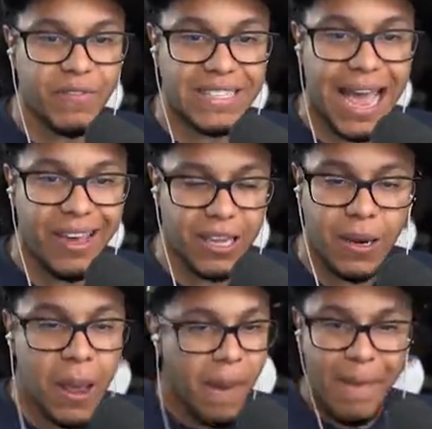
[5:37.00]
Italian
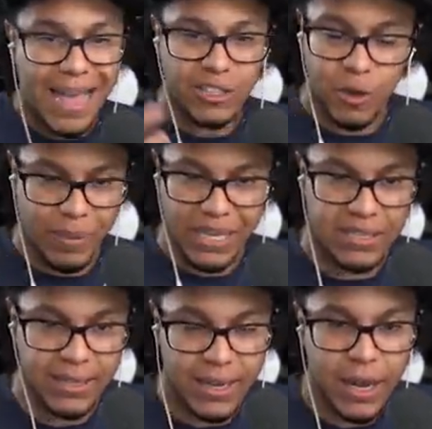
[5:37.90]

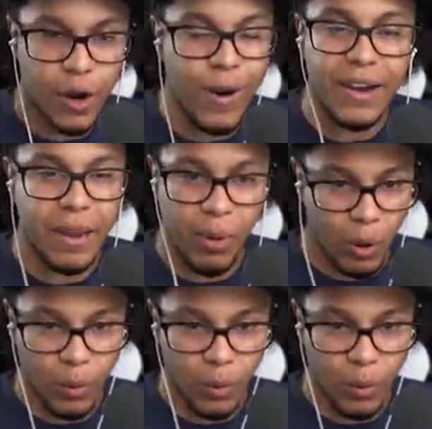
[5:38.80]
masterpiece around a pole.